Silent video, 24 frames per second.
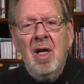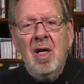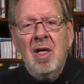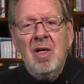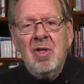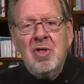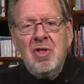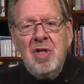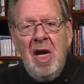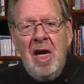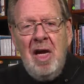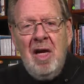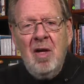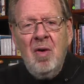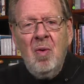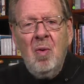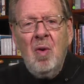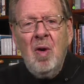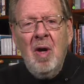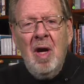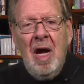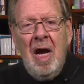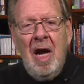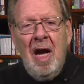Satan
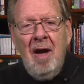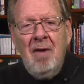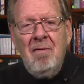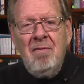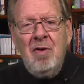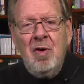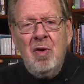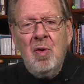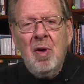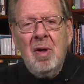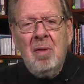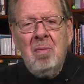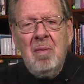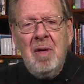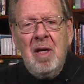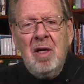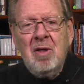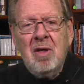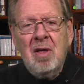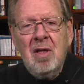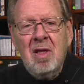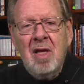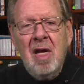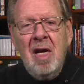will have you and me
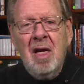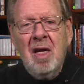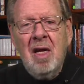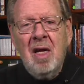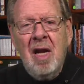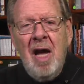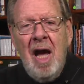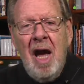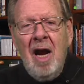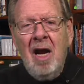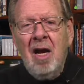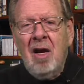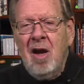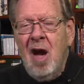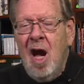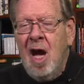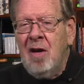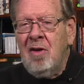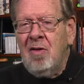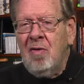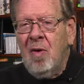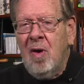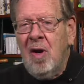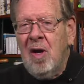to think and act
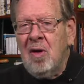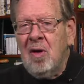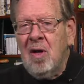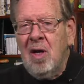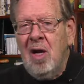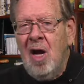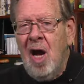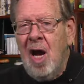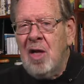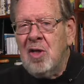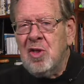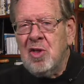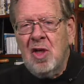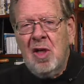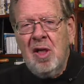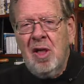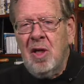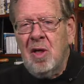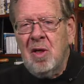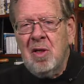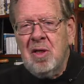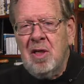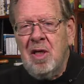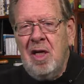contrary to God's
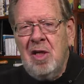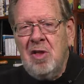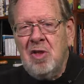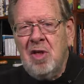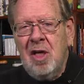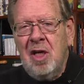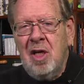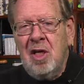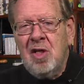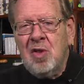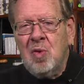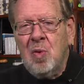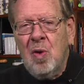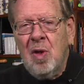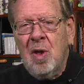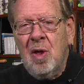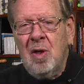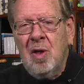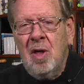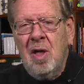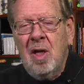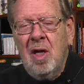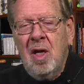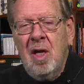clear teaching in His
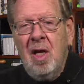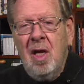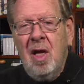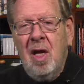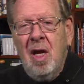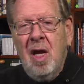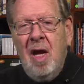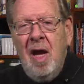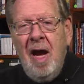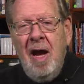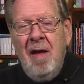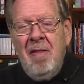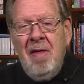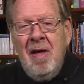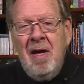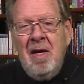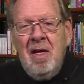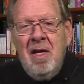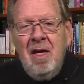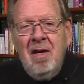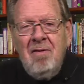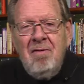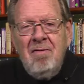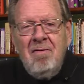Word, and then
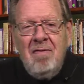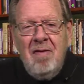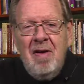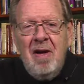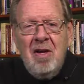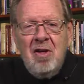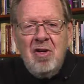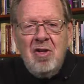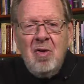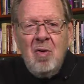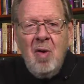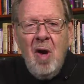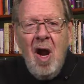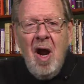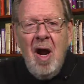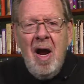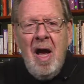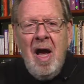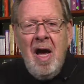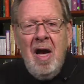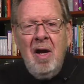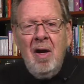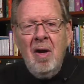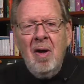give vent to our
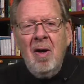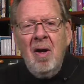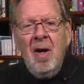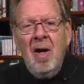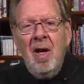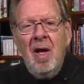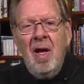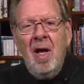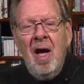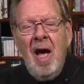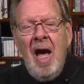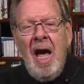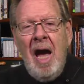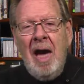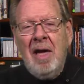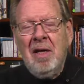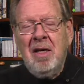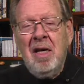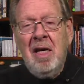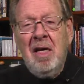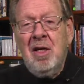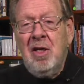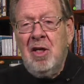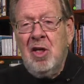anger,
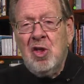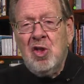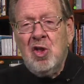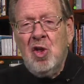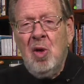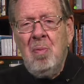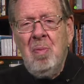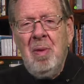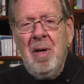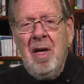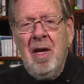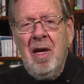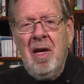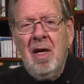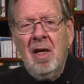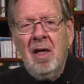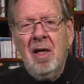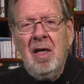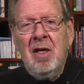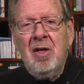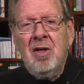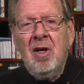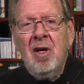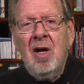acting
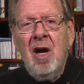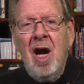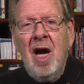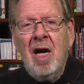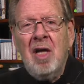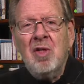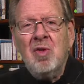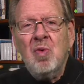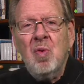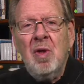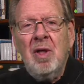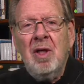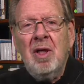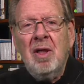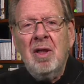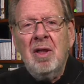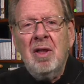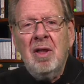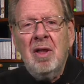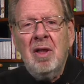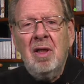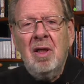disobediently to God's will.